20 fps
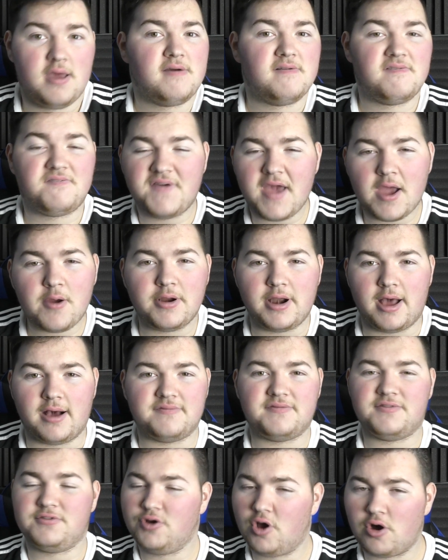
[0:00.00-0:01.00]
Fair
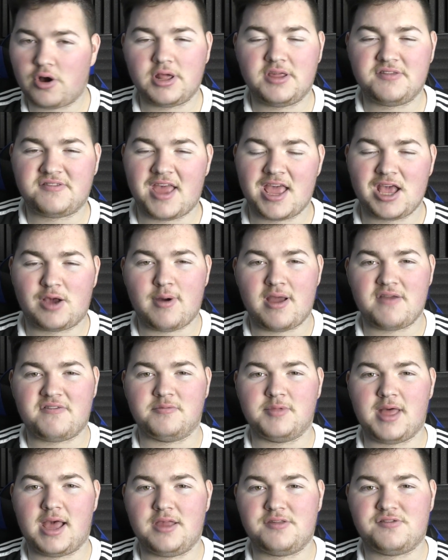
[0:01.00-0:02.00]
enough, I'm not going to take away
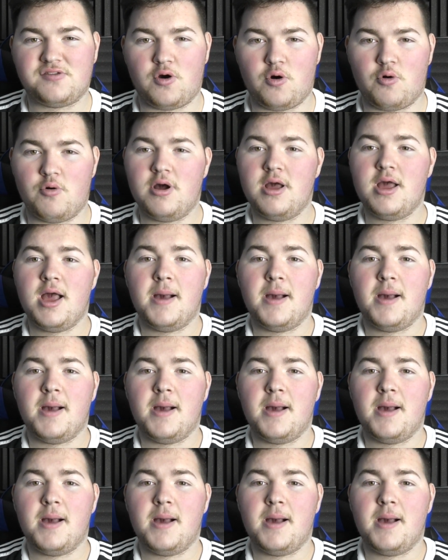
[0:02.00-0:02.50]
from that at all.